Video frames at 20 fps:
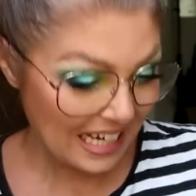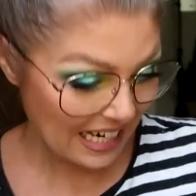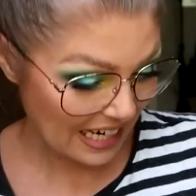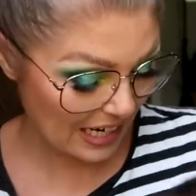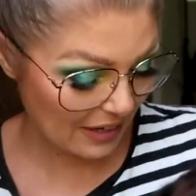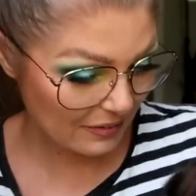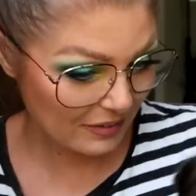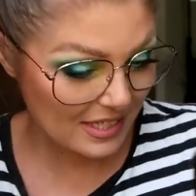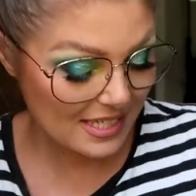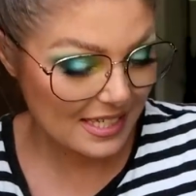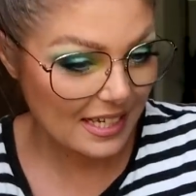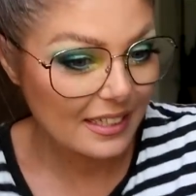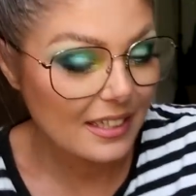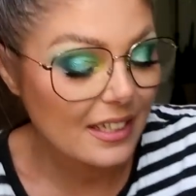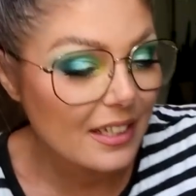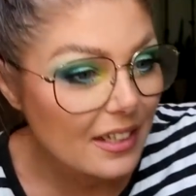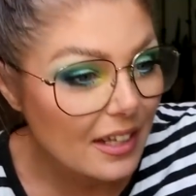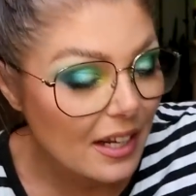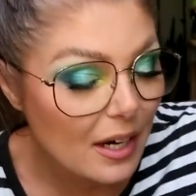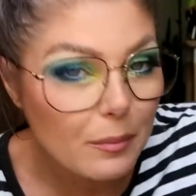I have
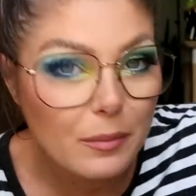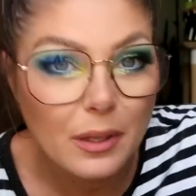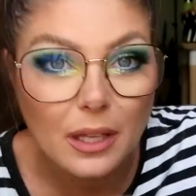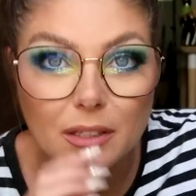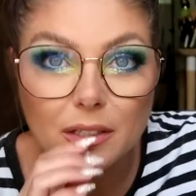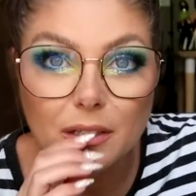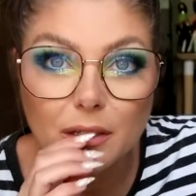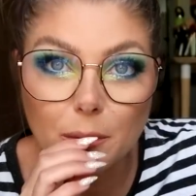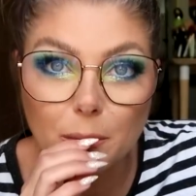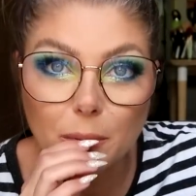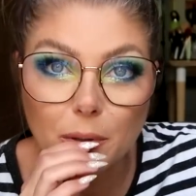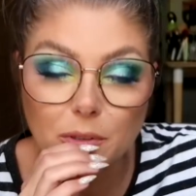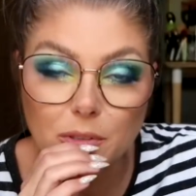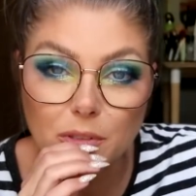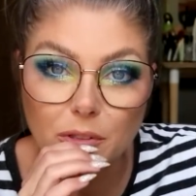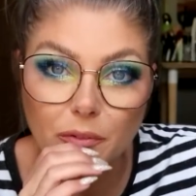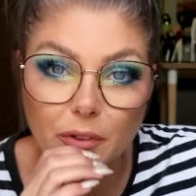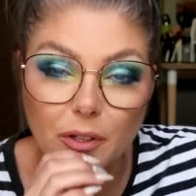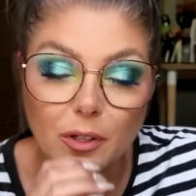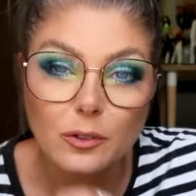decided that I'm not gonna
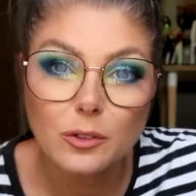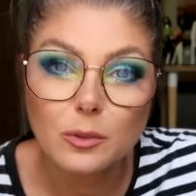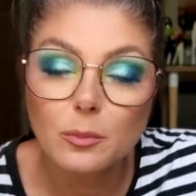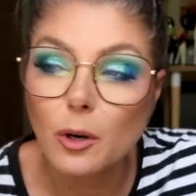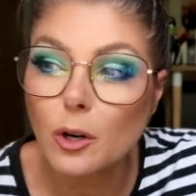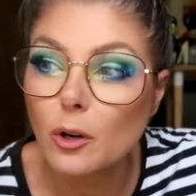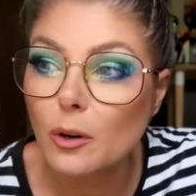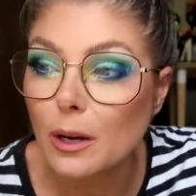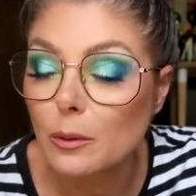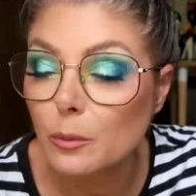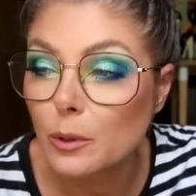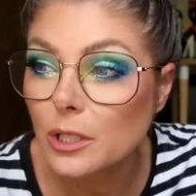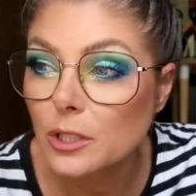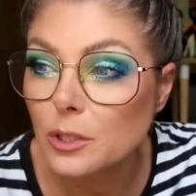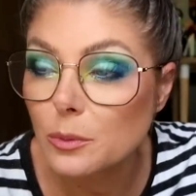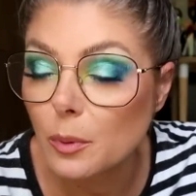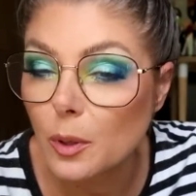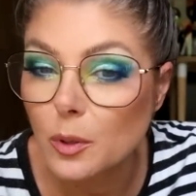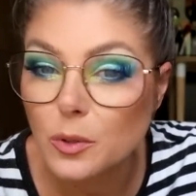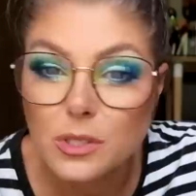post a video tomorrow. I wanted
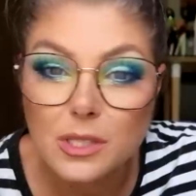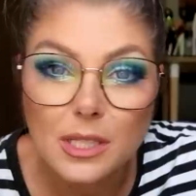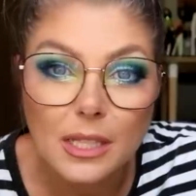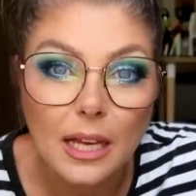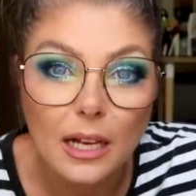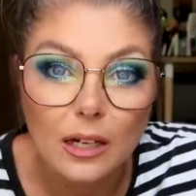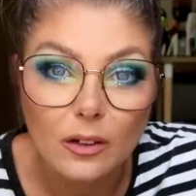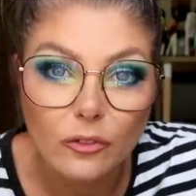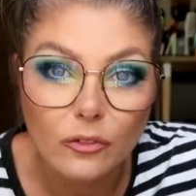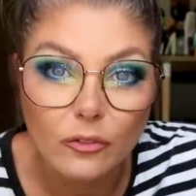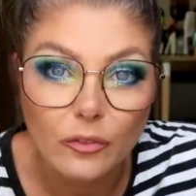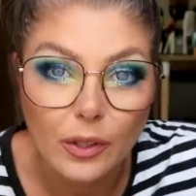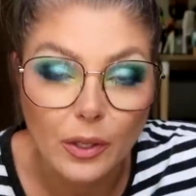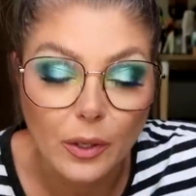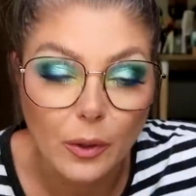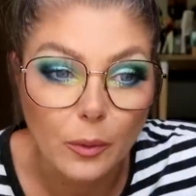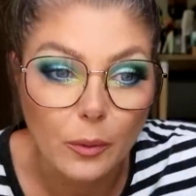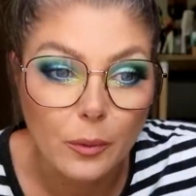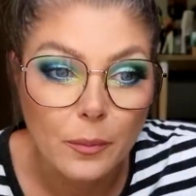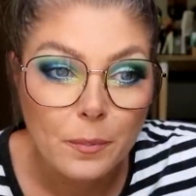to post the e.l.f.
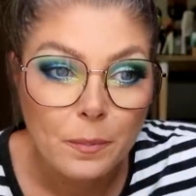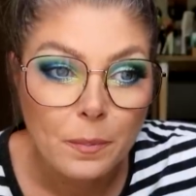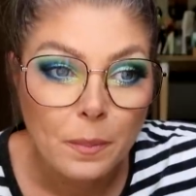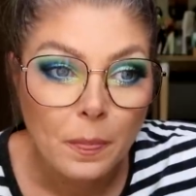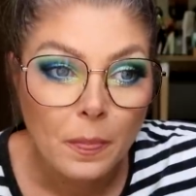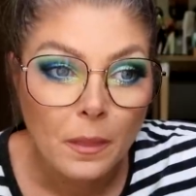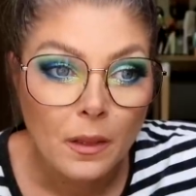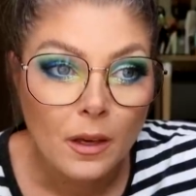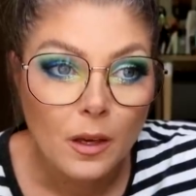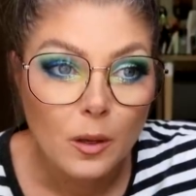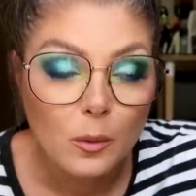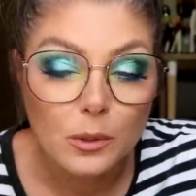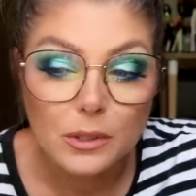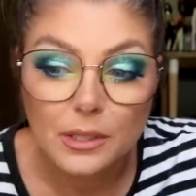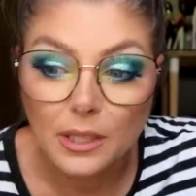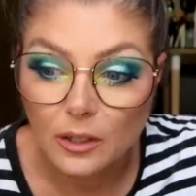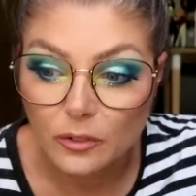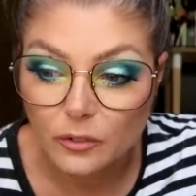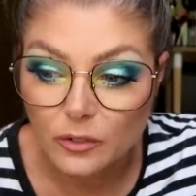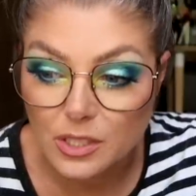video
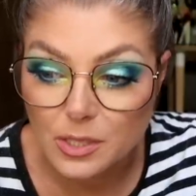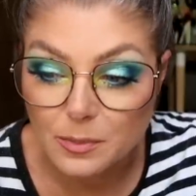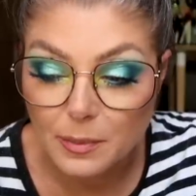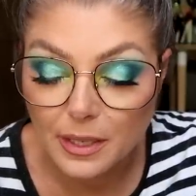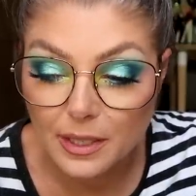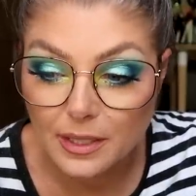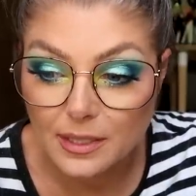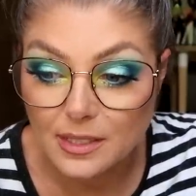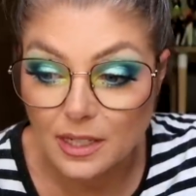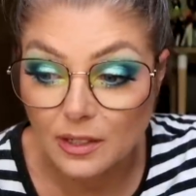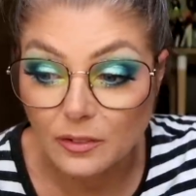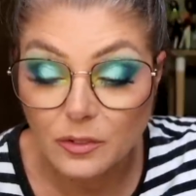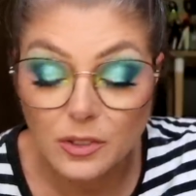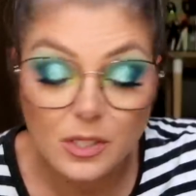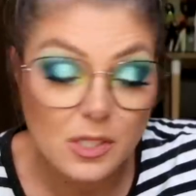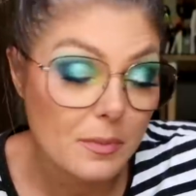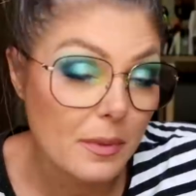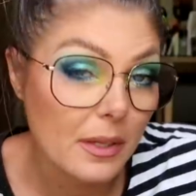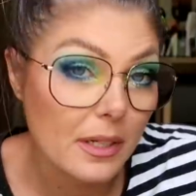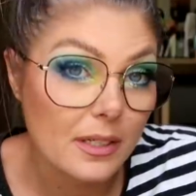with e.l.f. Cosmetics. E.l.f.
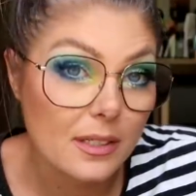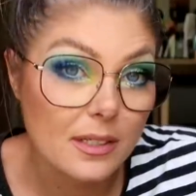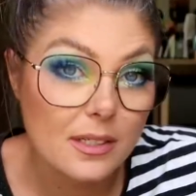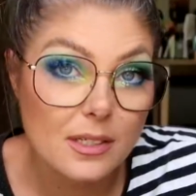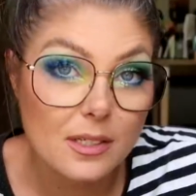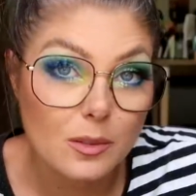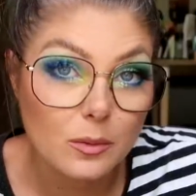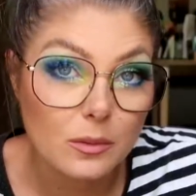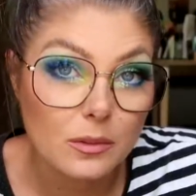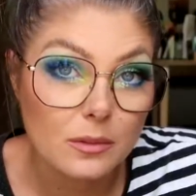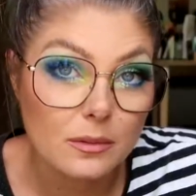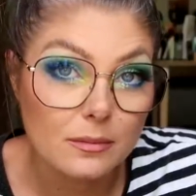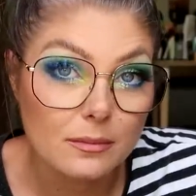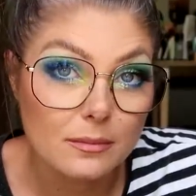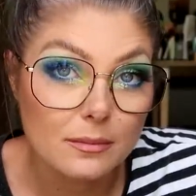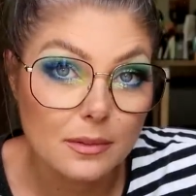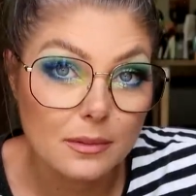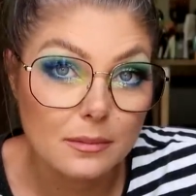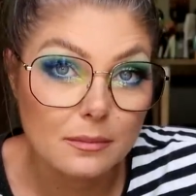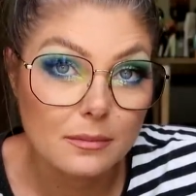Cosmetics
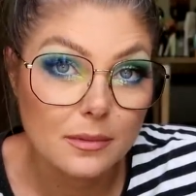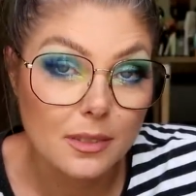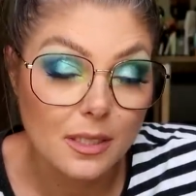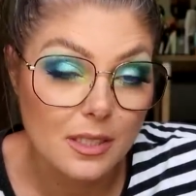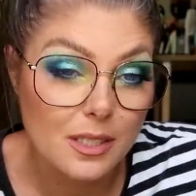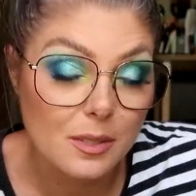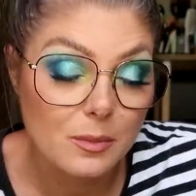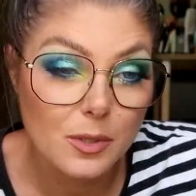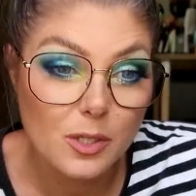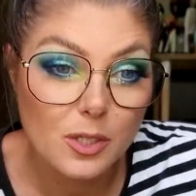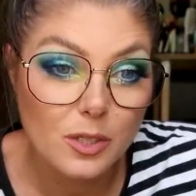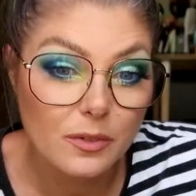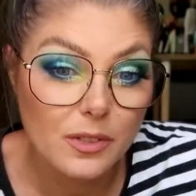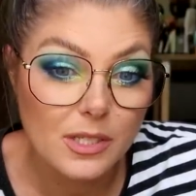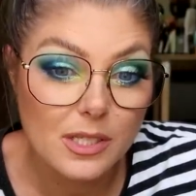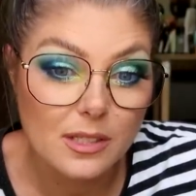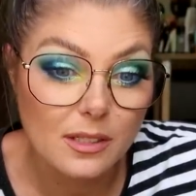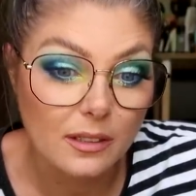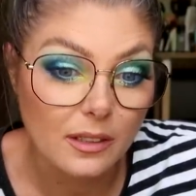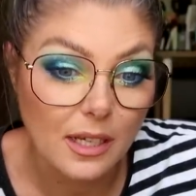customer
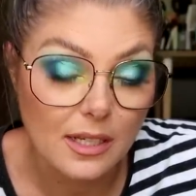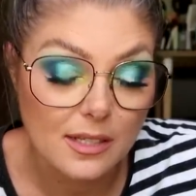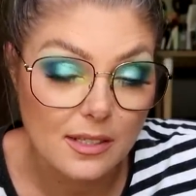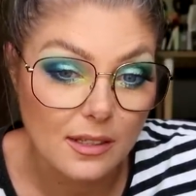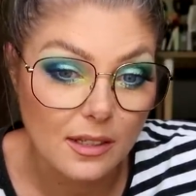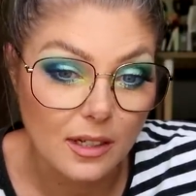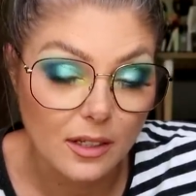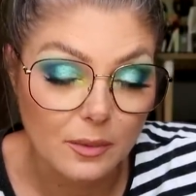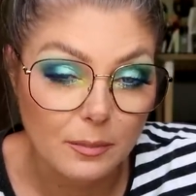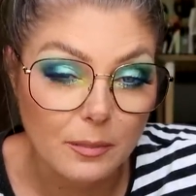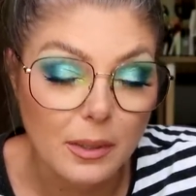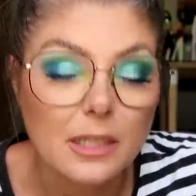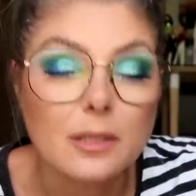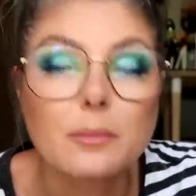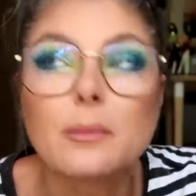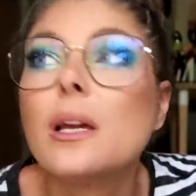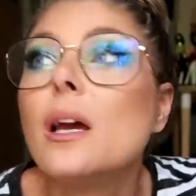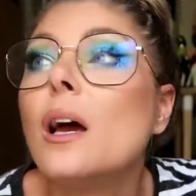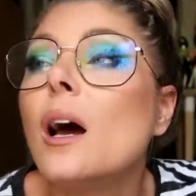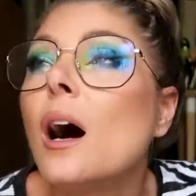service still hasn't gotten back
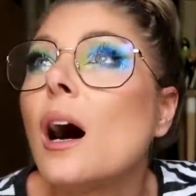to me.